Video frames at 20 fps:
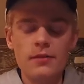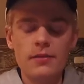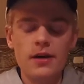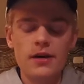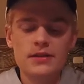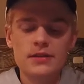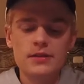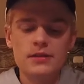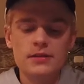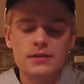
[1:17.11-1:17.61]

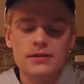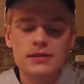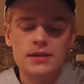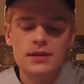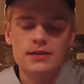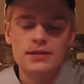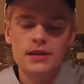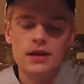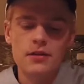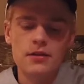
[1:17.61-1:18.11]
as it
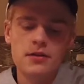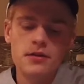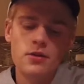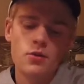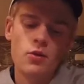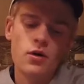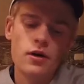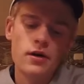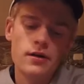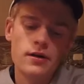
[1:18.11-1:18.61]
sinks down in
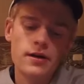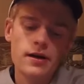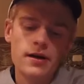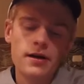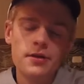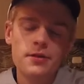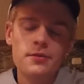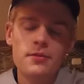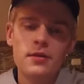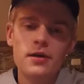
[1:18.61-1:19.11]
the water
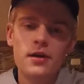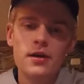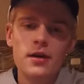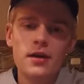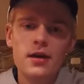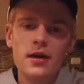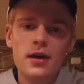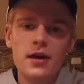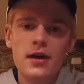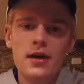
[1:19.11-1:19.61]
column,
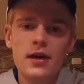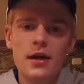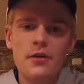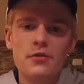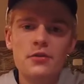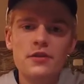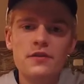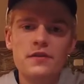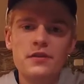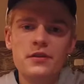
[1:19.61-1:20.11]
and I
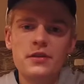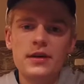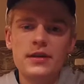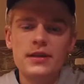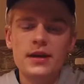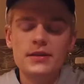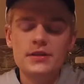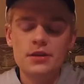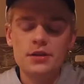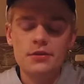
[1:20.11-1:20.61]
really feel like
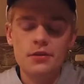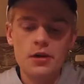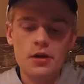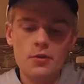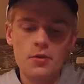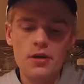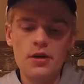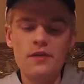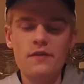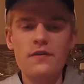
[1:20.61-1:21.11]
that's a
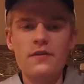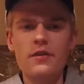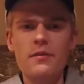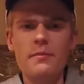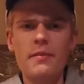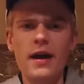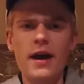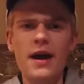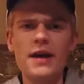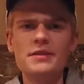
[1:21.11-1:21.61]
great way for the
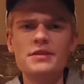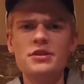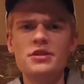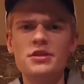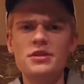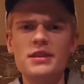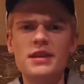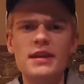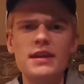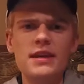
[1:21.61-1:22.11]
bass to
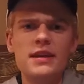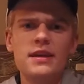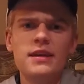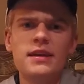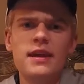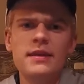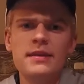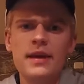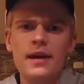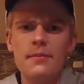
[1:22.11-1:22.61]
just key
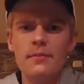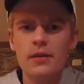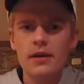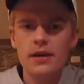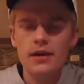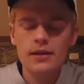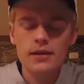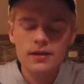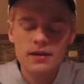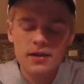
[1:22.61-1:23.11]
in on that
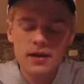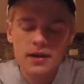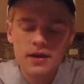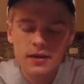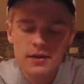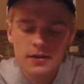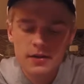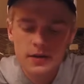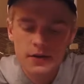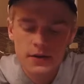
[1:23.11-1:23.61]
bait,
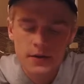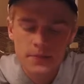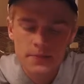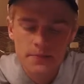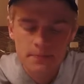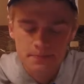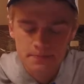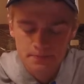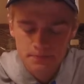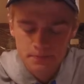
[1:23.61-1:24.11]

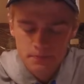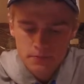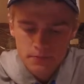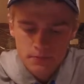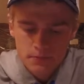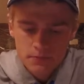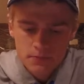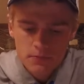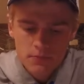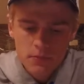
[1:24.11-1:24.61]
and
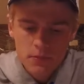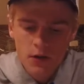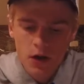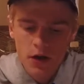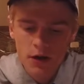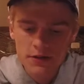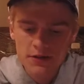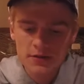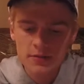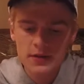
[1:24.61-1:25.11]

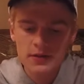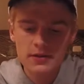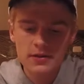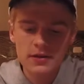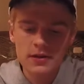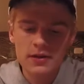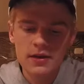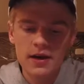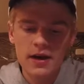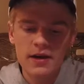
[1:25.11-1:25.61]

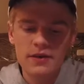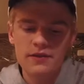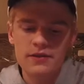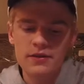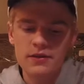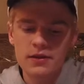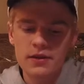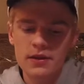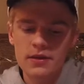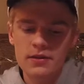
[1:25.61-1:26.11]
ultimately, I
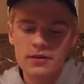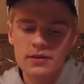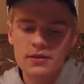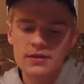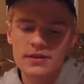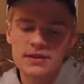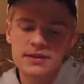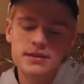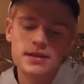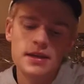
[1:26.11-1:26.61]
feel like
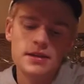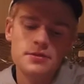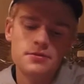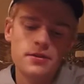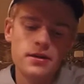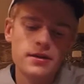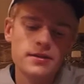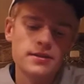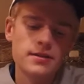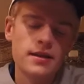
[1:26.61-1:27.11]
the success
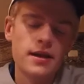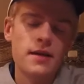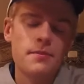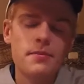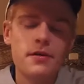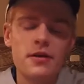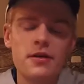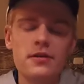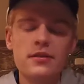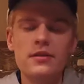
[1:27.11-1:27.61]
rate is a
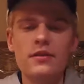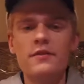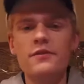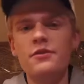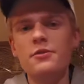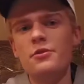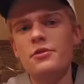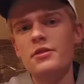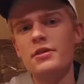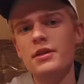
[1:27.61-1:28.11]
lot better than if
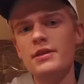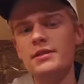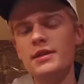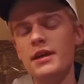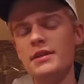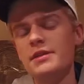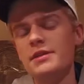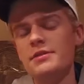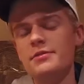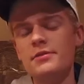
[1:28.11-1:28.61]
you were to
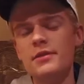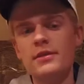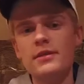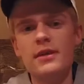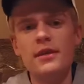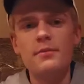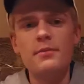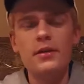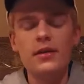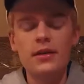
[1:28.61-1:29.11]
Texas rig
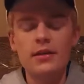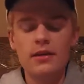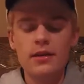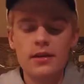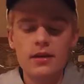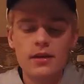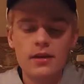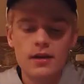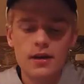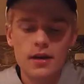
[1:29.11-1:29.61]
that bait.
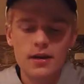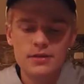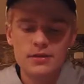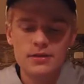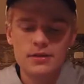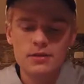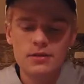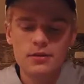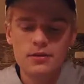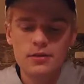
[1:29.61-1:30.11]
And
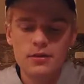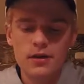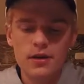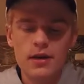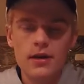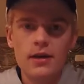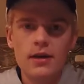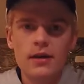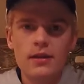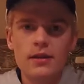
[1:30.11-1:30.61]
so
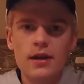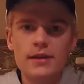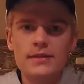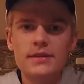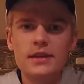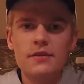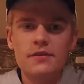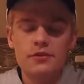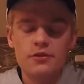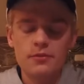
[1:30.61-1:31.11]

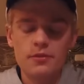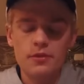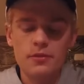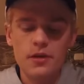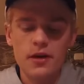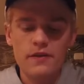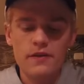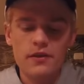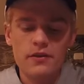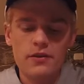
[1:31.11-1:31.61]
that's definitely one of
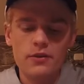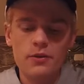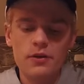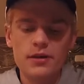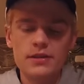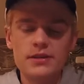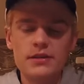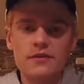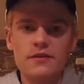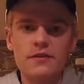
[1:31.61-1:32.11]
my favorite
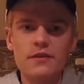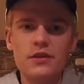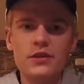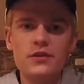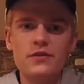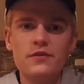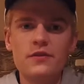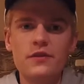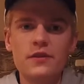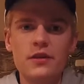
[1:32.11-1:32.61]
ways to
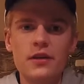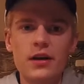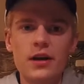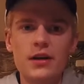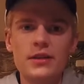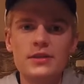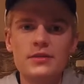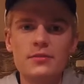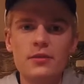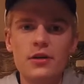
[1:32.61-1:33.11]
fish for
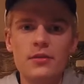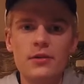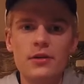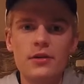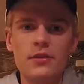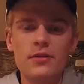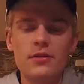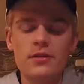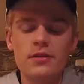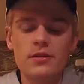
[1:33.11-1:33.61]

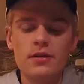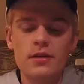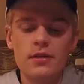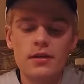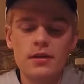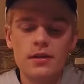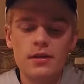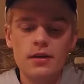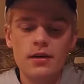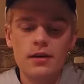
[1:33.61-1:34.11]
smallmouth
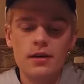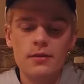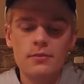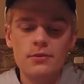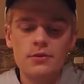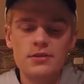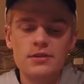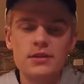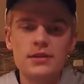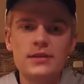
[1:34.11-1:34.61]

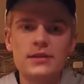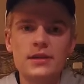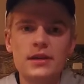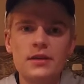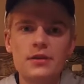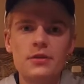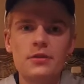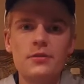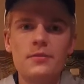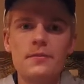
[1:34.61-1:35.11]
using a
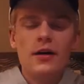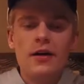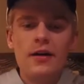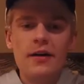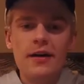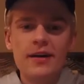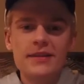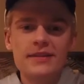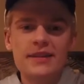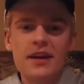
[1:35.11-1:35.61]
Senko.
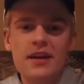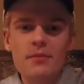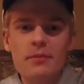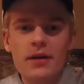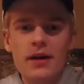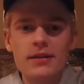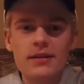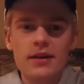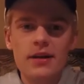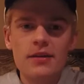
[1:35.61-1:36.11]
All right, second
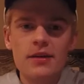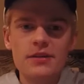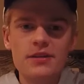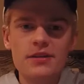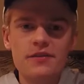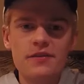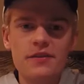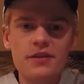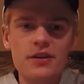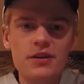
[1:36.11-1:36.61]
bait that I like
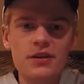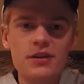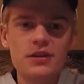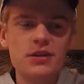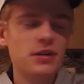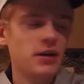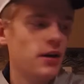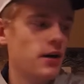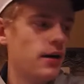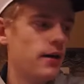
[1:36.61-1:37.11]
to
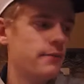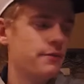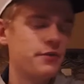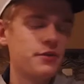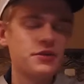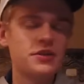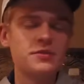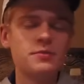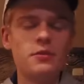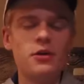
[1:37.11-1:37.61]
fish
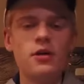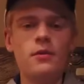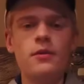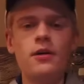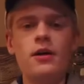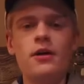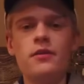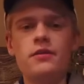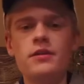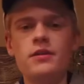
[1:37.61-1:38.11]
for
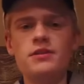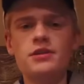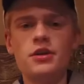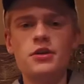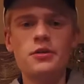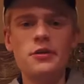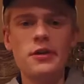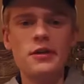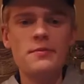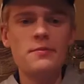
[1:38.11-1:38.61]
smallmouth is a
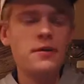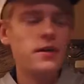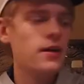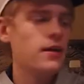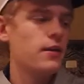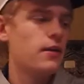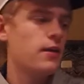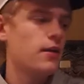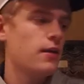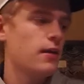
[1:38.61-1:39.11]

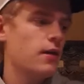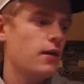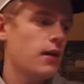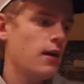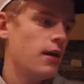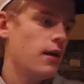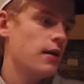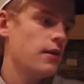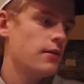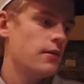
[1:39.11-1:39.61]
crankbait.
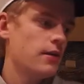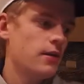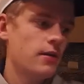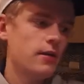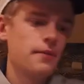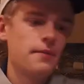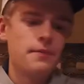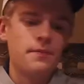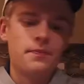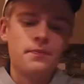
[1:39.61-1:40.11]

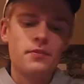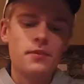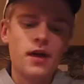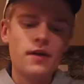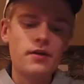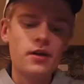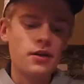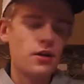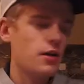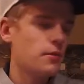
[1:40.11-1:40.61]
And
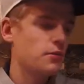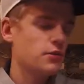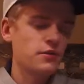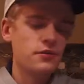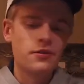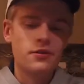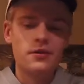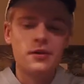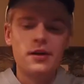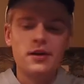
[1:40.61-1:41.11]
I've got a couple
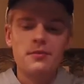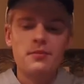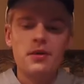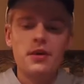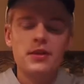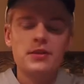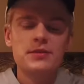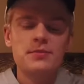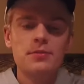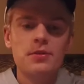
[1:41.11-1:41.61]
different
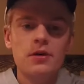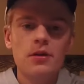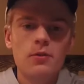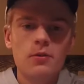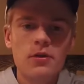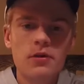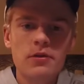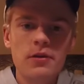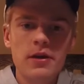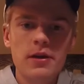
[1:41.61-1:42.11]
crankbaits, but
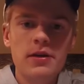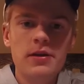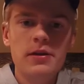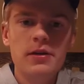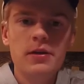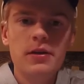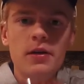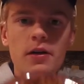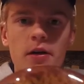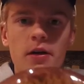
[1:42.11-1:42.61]
one right
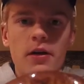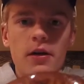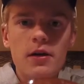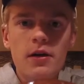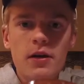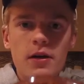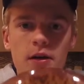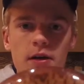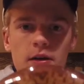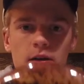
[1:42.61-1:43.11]
here
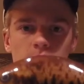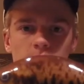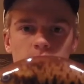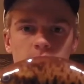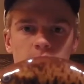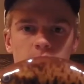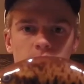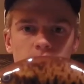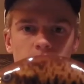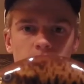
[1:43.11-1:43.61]

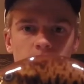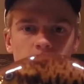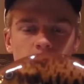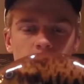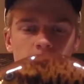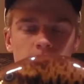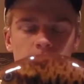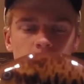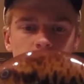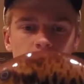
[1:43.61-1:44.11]
is the
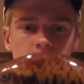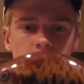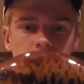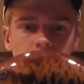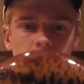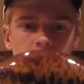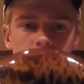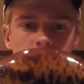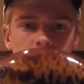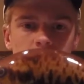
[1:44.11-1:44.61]
Rapala DT
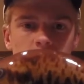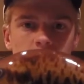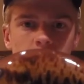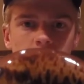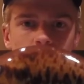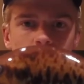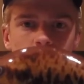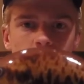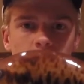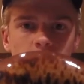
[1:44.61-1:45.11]
Series
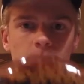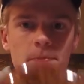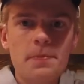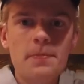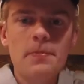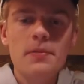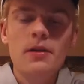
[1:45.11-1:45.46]
crankbait.